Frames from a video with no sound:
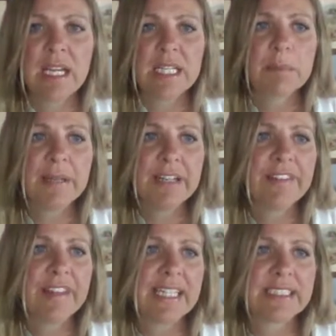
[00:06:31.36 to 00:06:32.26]
Compare
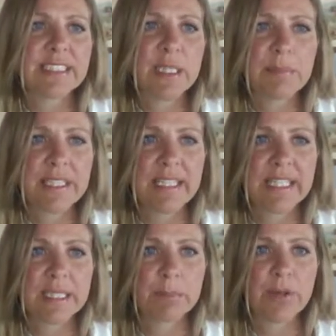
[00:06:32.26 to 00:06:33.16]
that to something like
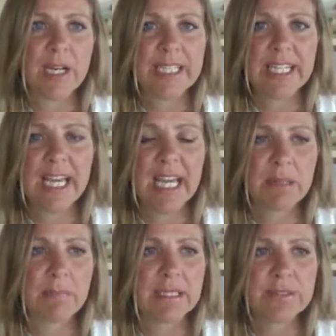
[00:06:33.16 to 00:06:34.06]
the Brian Head
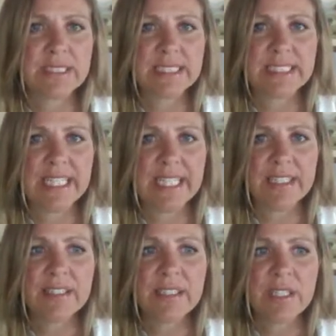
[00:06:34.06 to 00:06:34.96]
mountain snail,